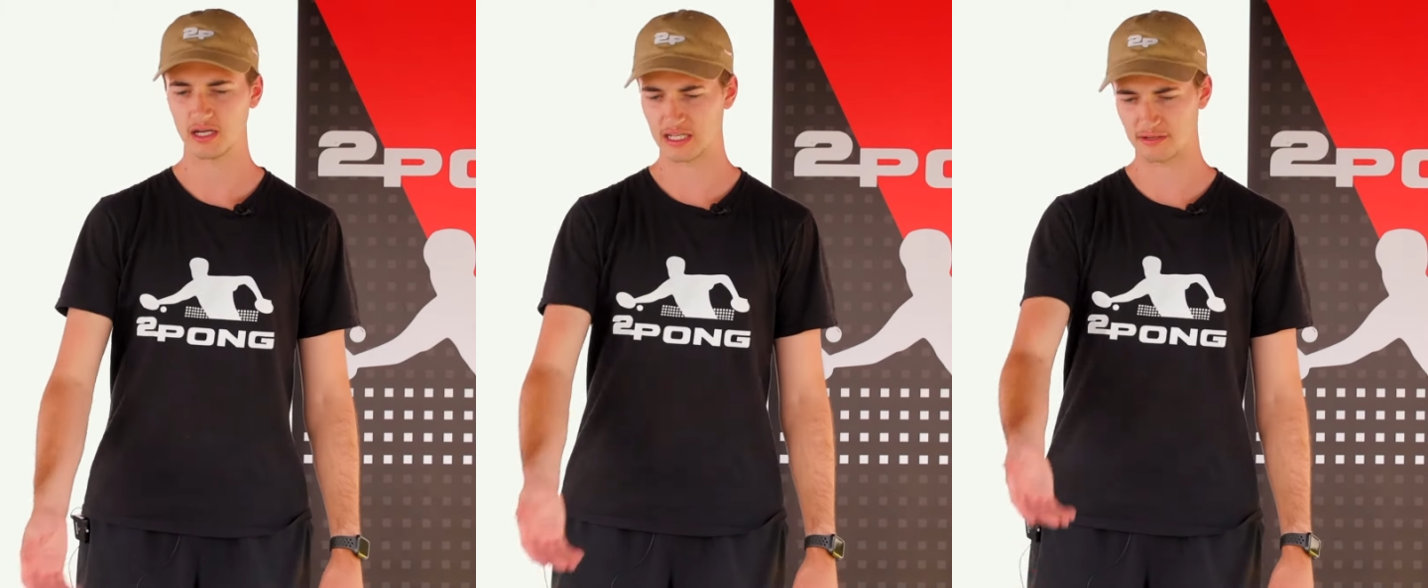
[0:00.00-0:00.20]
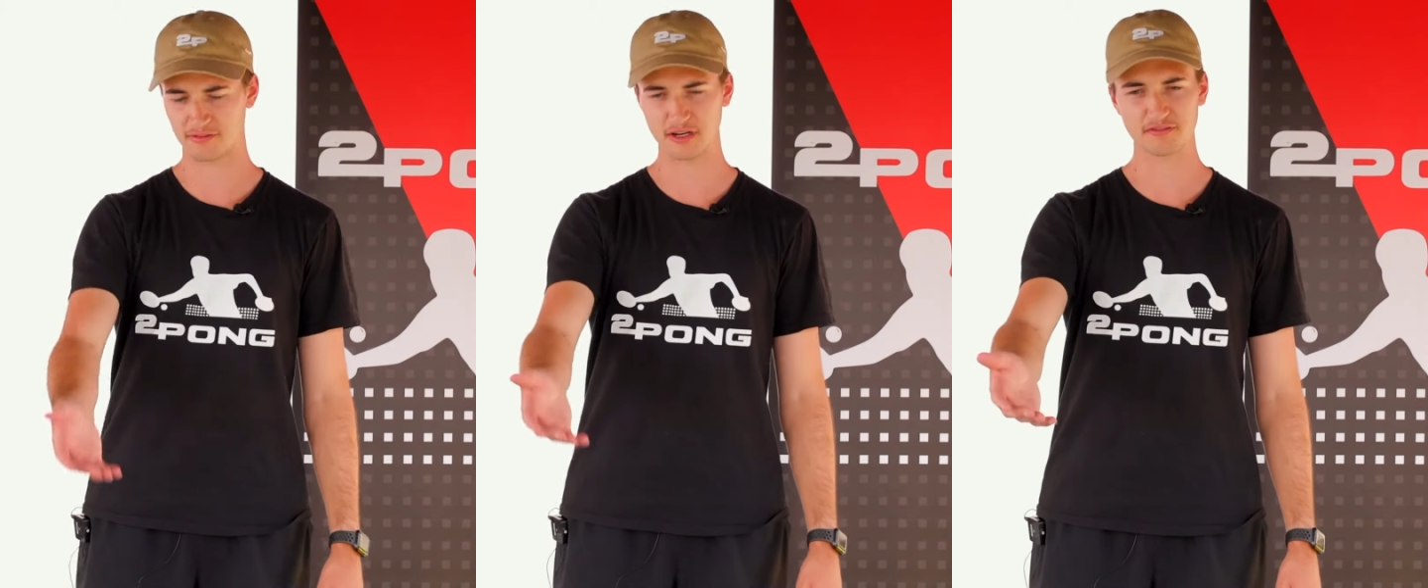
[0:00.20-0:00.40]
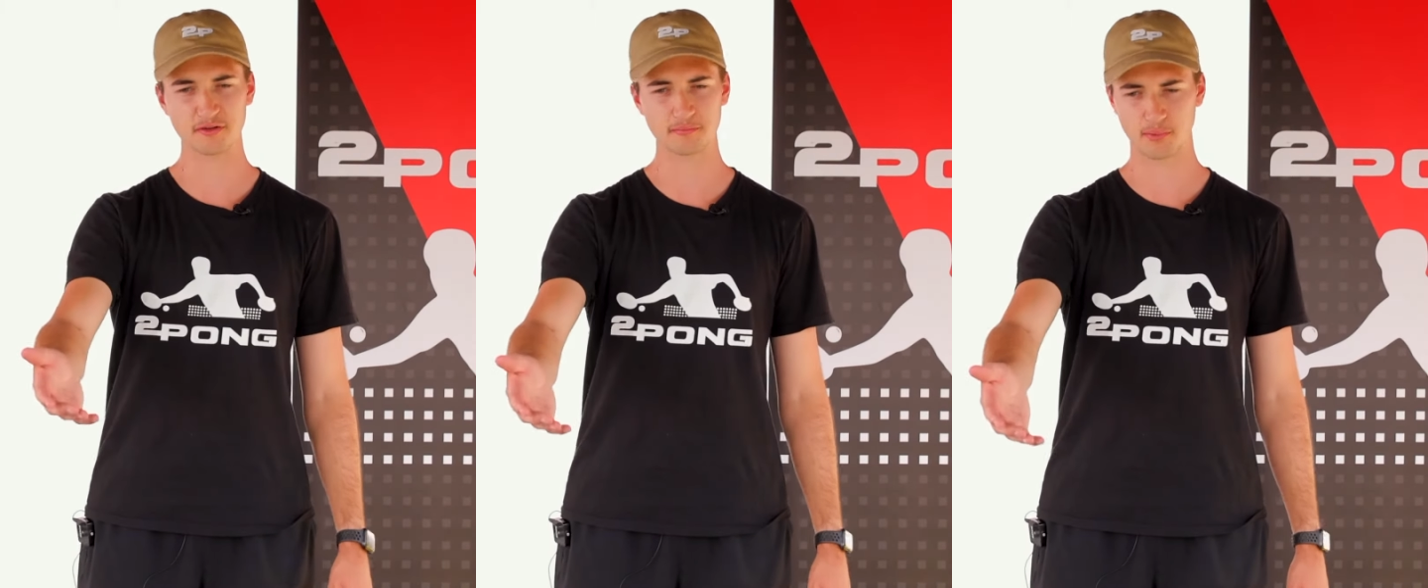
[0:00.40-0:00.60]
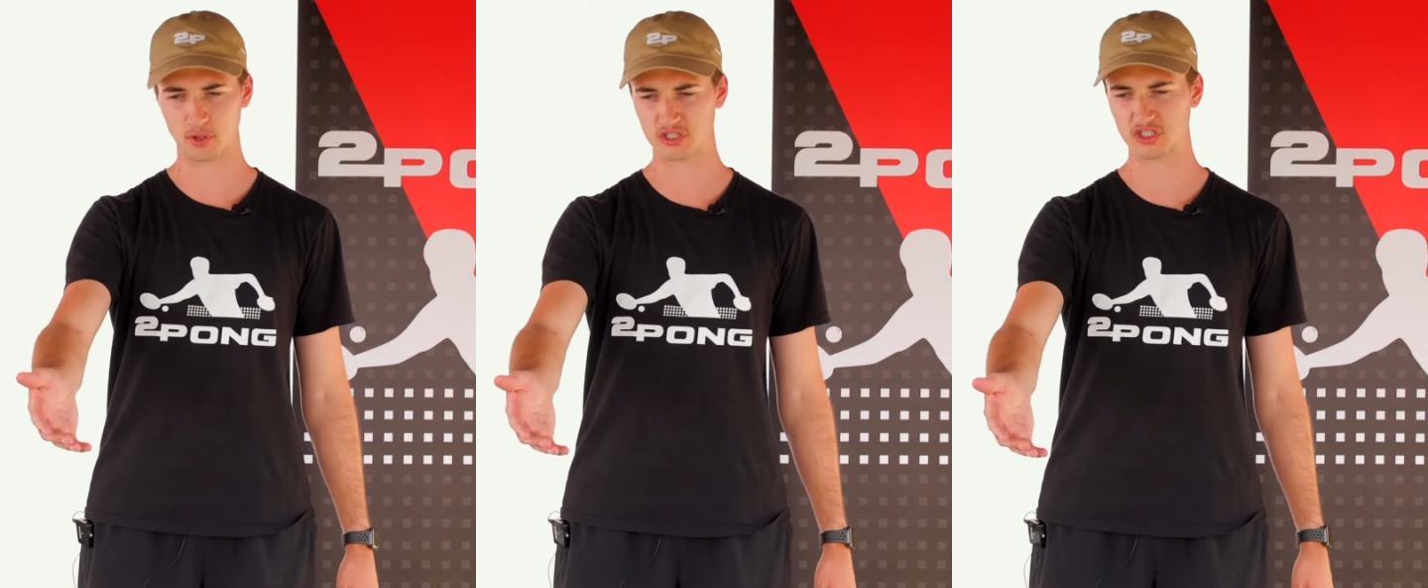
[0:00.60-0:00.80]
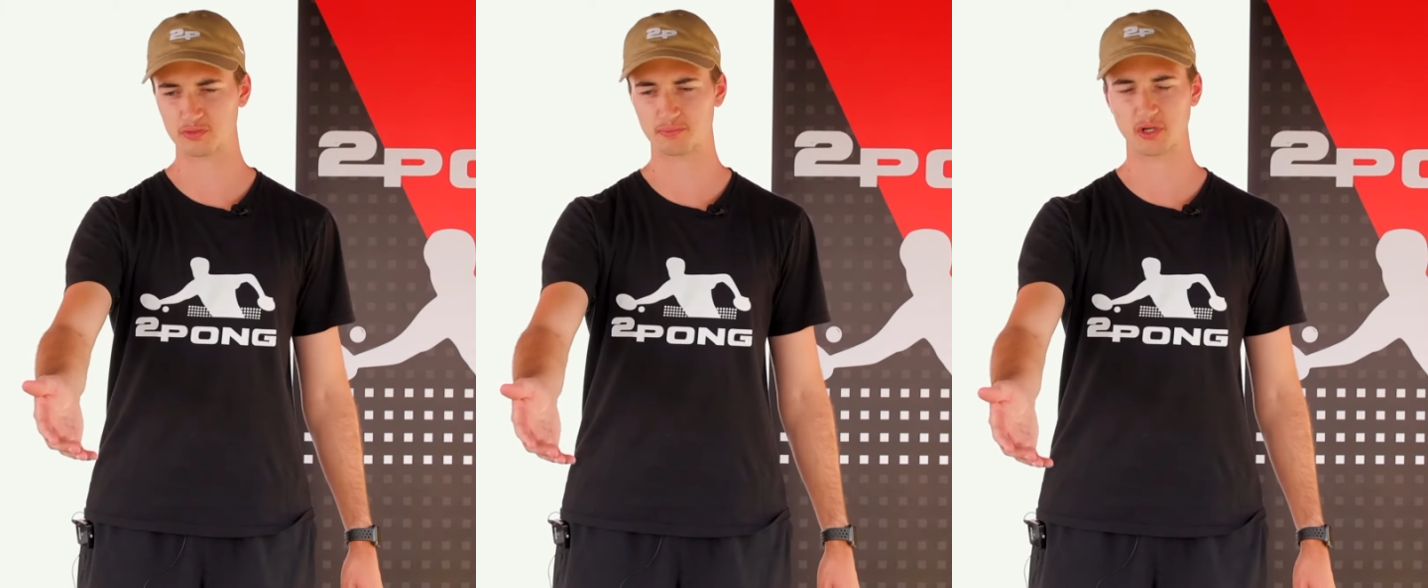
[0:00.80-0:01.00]
even if you
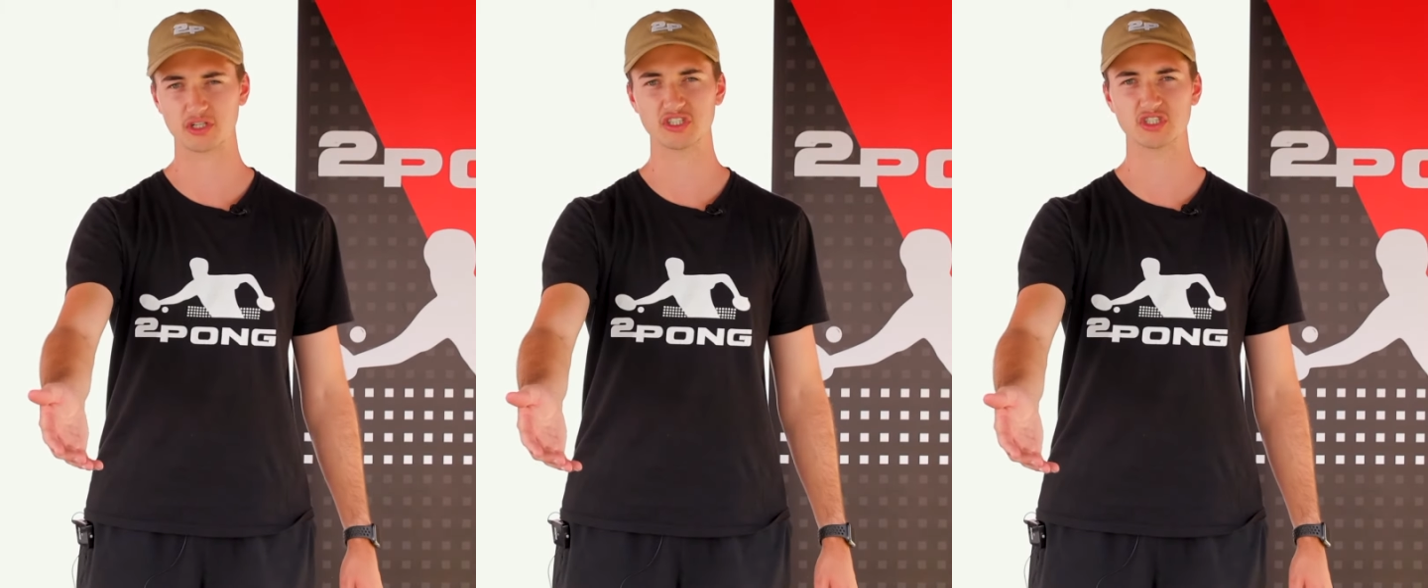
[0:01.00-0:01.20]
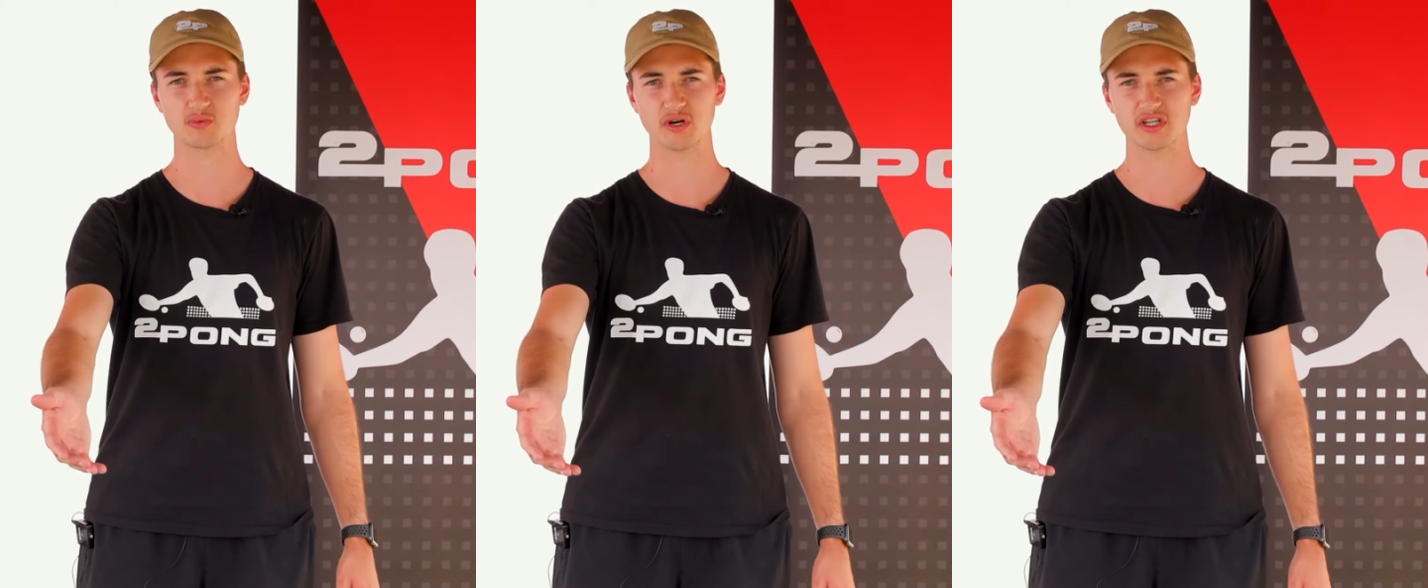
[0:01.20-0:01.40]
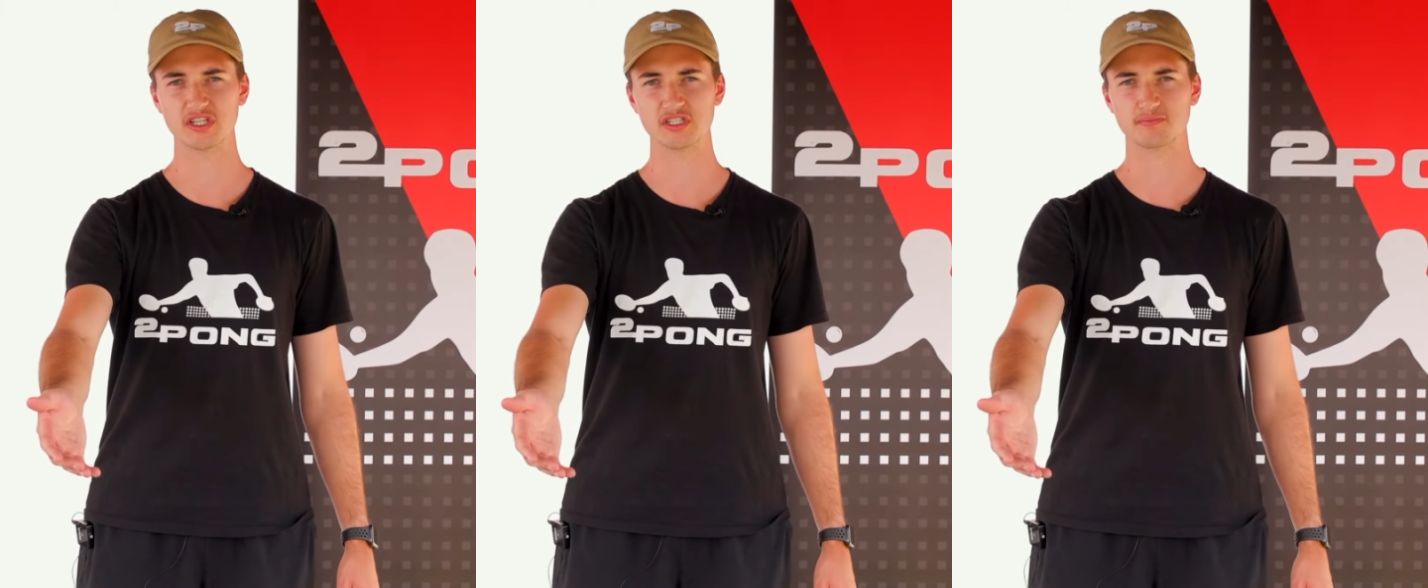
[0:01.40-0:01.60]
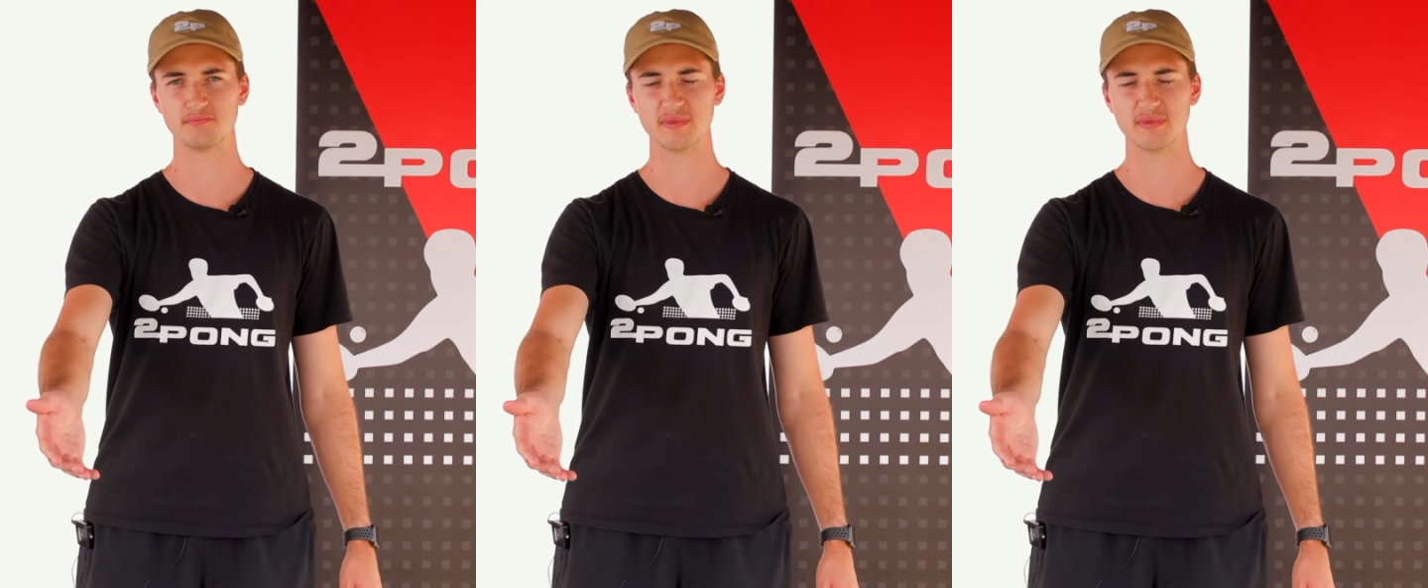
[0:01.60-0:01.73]
just purchase one of these